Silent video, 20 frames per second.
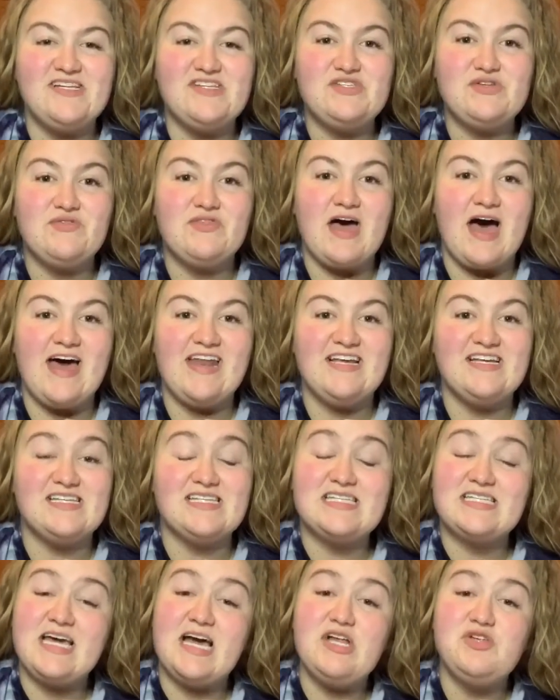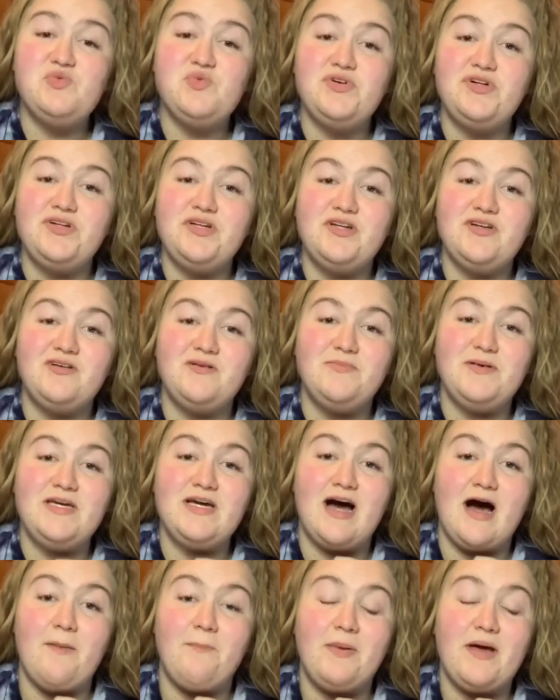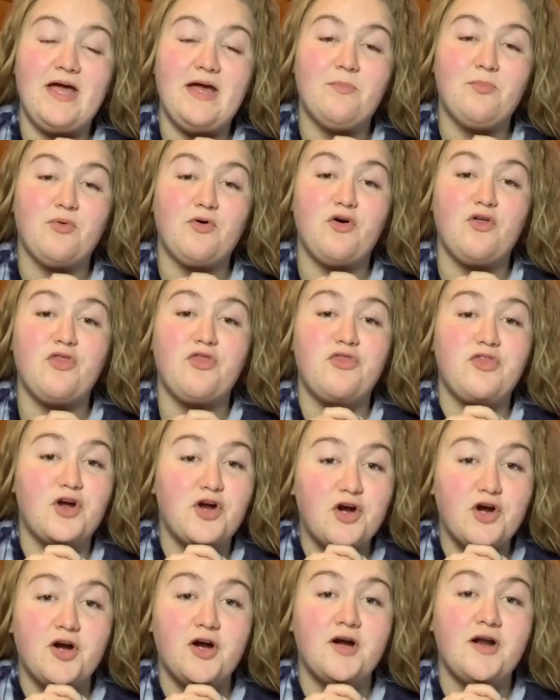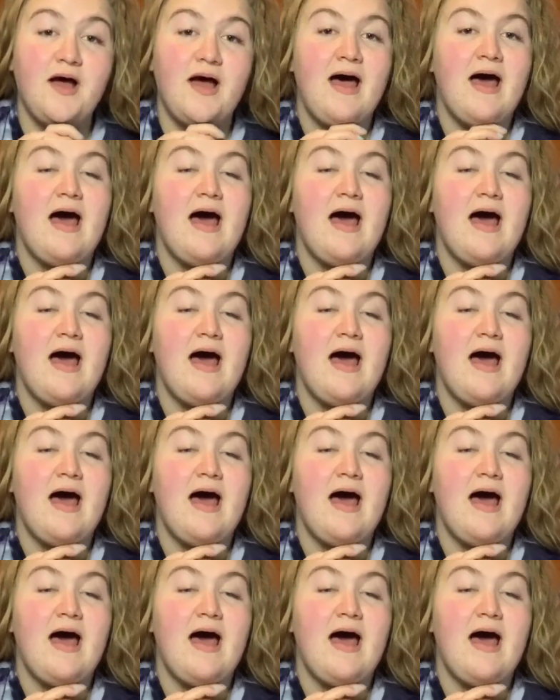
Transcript: So that is scheduled. It'll be up April 3rd.